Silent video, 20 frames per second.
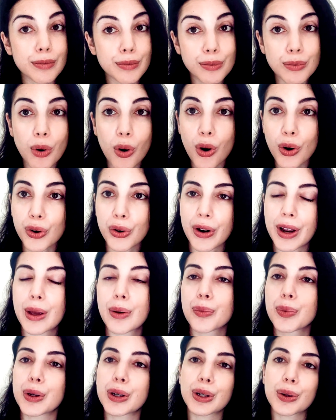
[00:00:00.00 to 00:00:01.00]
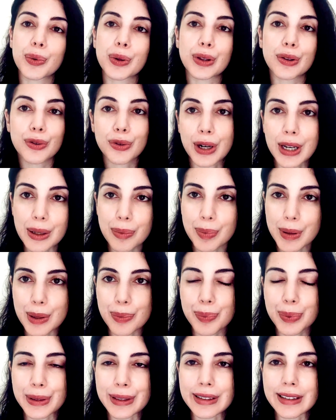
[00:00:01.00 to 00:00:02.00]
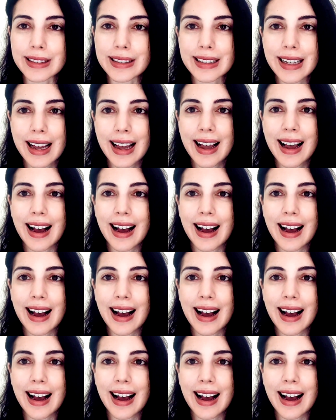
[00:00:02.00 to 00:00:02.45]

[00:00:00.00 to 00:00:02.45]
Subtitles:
more great work with great people.